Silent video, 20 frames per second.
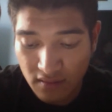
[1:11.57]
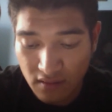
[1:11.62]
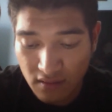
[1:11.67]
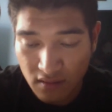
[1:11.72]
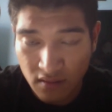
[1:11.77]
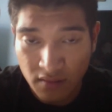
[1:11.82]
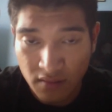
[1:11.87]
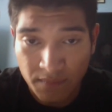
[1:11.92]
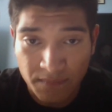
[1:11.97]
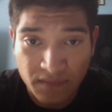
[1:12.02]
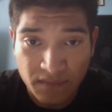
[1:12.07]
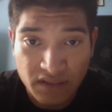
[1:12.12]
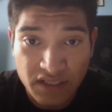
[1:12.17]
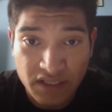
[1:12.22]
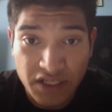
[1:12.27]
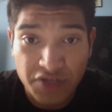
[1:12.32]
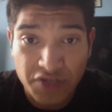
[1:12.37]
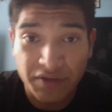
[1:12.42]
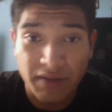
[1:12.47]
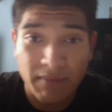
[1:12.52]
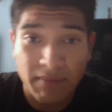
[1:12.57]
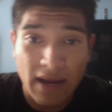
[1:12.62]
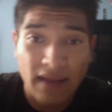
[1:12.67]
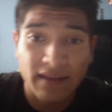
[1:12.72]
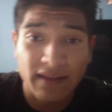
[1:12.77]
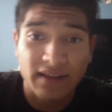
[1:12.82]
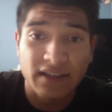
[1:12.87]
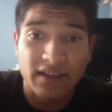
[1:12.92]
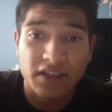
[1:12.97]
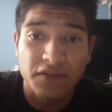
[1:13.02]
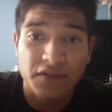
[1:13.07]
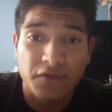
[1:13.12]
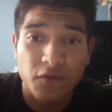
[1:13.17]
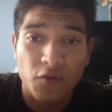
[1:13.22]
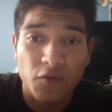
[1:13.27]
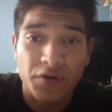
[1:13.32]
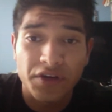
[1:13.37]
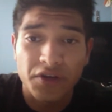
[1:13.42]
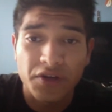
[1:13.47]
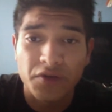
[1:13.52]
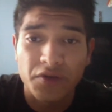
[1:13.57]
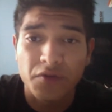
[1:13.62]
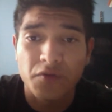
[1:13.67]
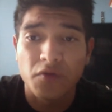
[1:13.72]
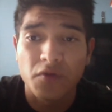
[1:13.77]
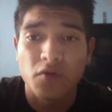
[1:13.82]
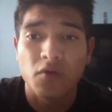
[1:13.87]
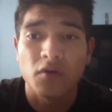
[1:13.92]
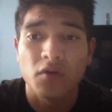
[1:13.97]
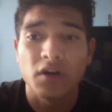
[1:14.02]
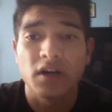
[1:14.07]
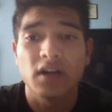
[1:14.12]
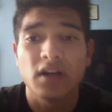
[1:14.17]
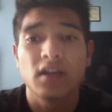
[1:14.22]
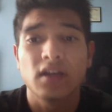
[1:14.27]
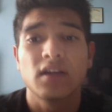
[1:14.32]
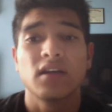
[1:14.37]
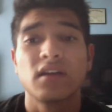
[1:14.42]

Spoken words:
Citrulline Malate is for you, or